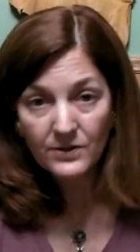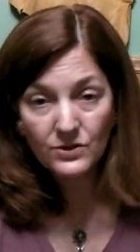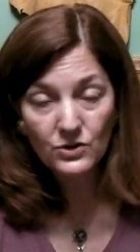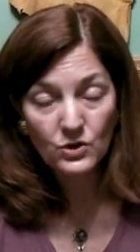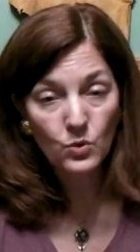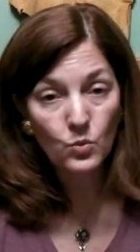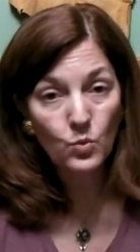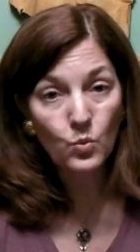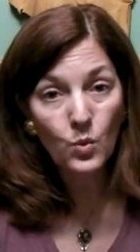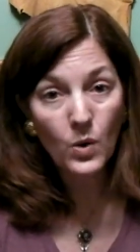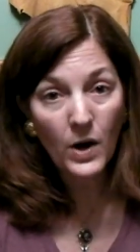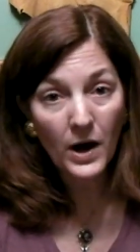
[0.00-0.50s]

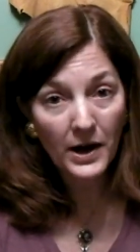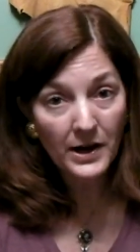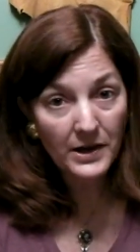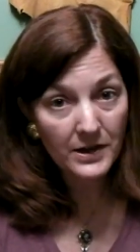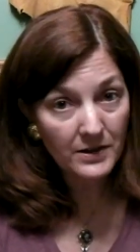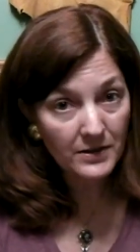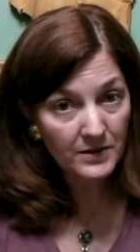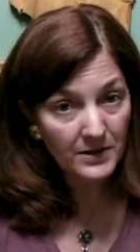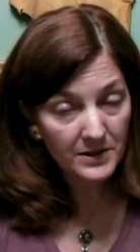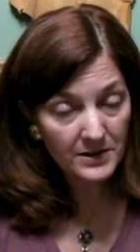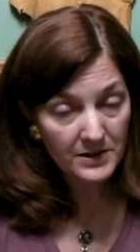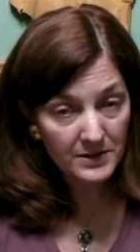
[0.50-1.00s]
So why
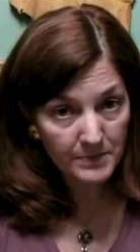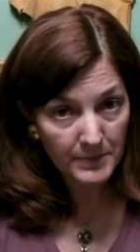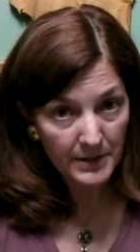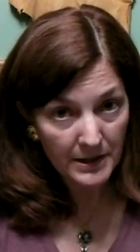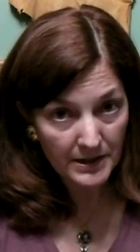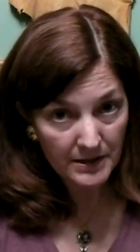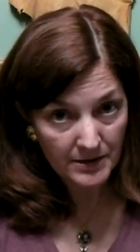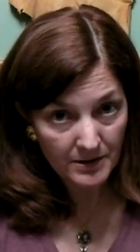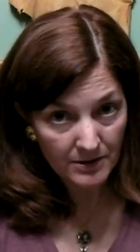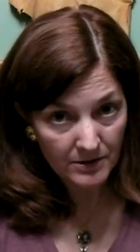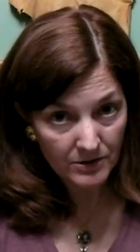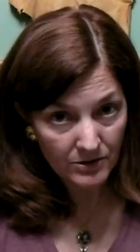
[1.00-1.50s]
did this
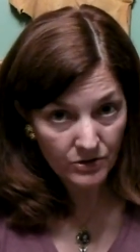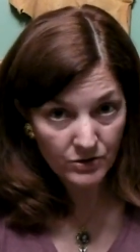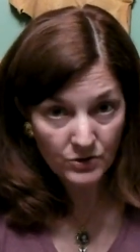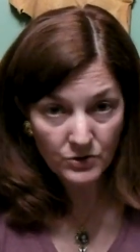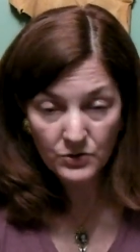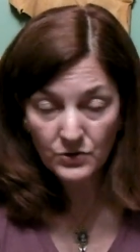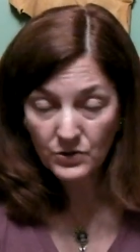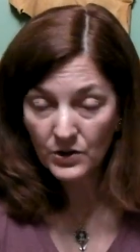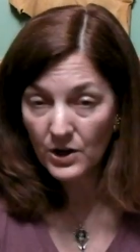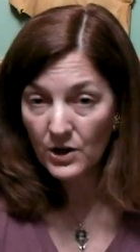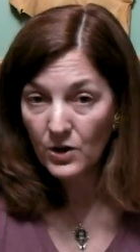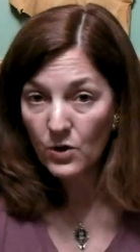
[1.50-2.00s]
make the
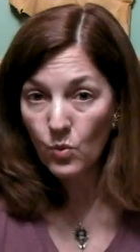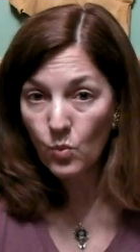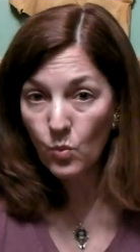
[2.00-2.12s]
news?